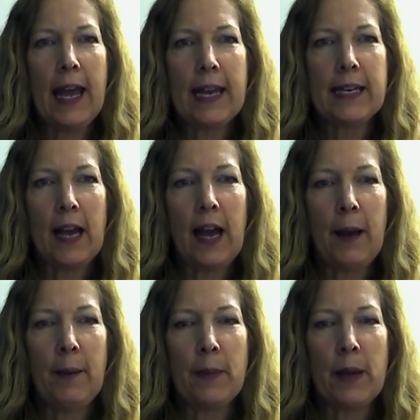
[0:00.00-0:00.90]

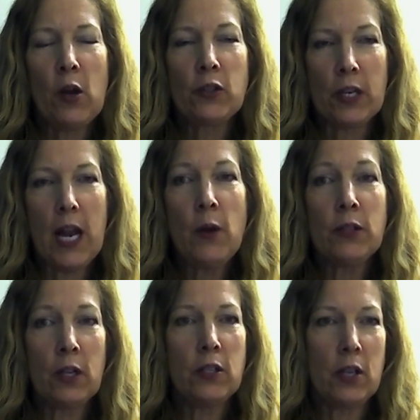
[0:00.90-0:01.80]
And so now
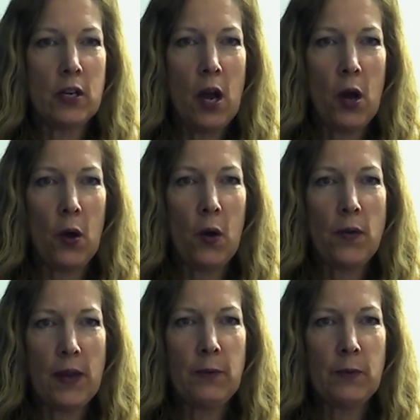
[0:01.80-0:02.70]
it's good to know
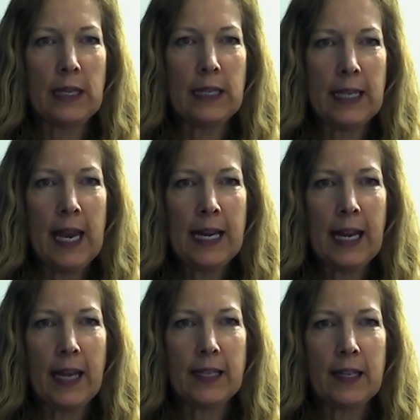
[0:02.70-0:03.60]
that we can take
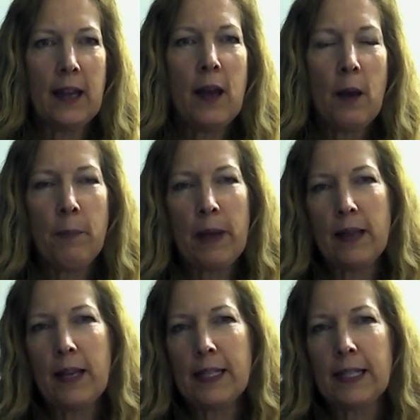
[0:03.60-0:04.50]
it, but
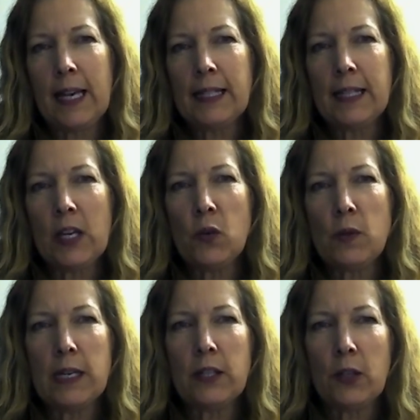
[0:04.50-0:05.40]
it says that you
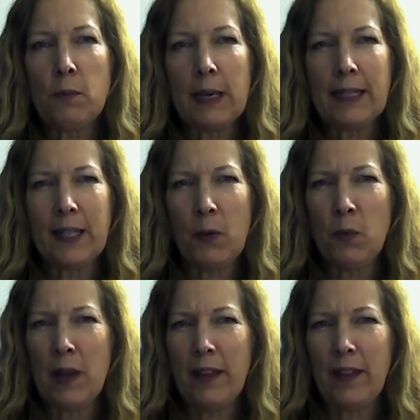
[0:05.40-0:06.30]
need to mix it
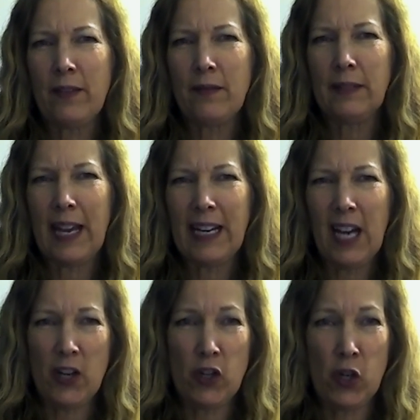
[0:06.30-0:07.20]
with like
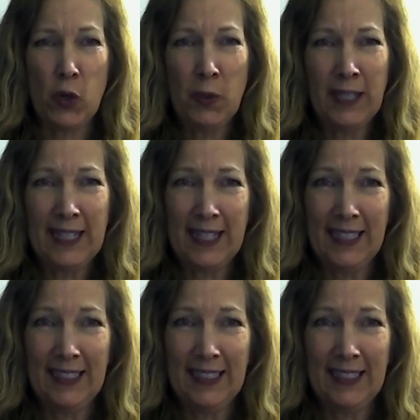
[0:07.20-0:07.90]
a juice.